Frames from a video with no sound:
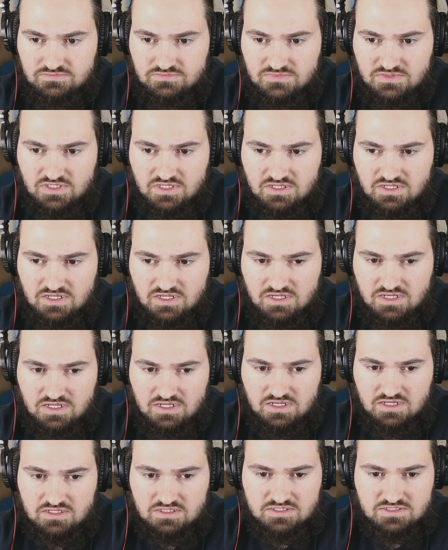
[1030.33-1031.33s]

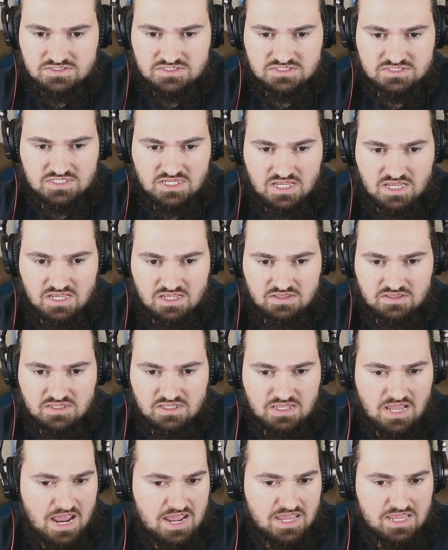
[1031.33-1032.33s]
He's saying
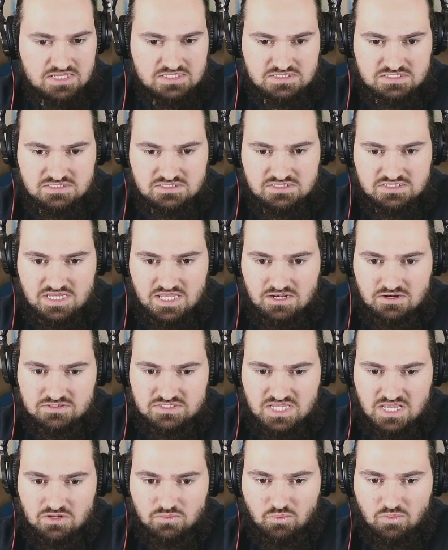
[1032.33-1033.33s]
that I guess Sanders
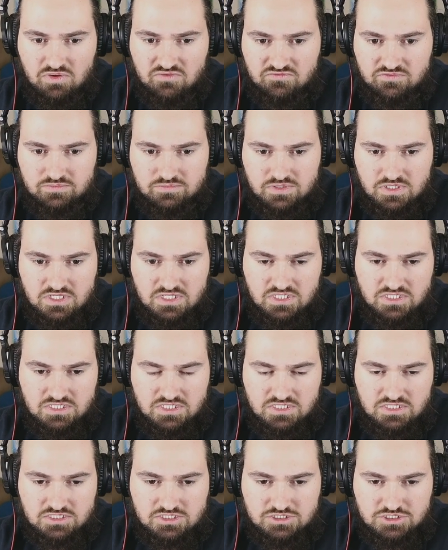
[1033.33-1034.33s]
had one from
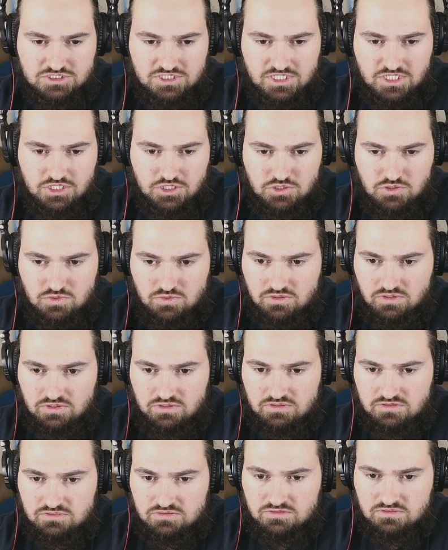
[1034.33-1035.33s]
Cenk
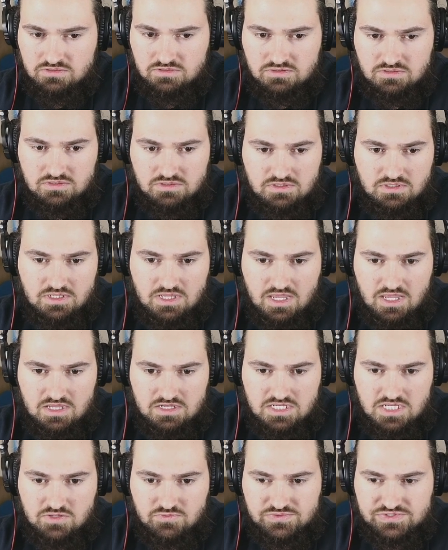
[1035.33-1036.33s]
Uygur, and
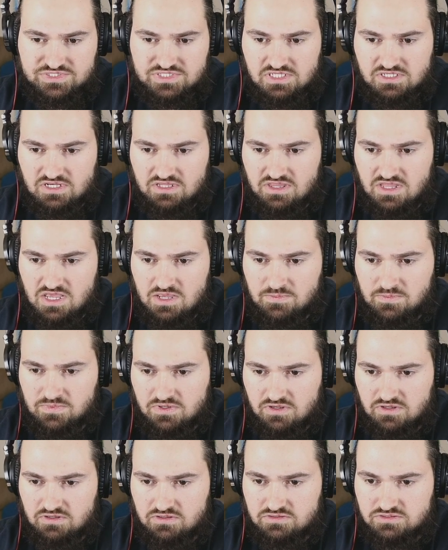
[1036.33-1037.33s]
he rescinded that
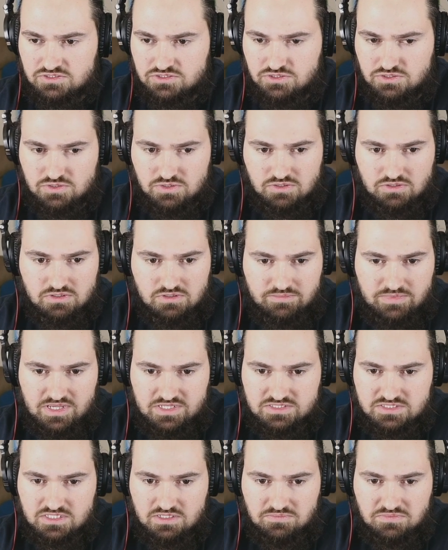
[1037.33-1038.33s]
because Uygur made
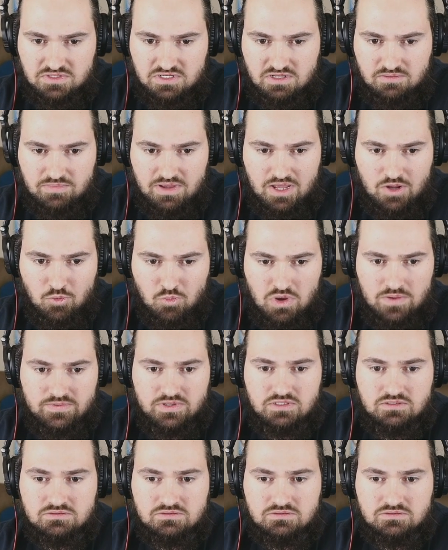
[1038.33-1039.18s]
something about women.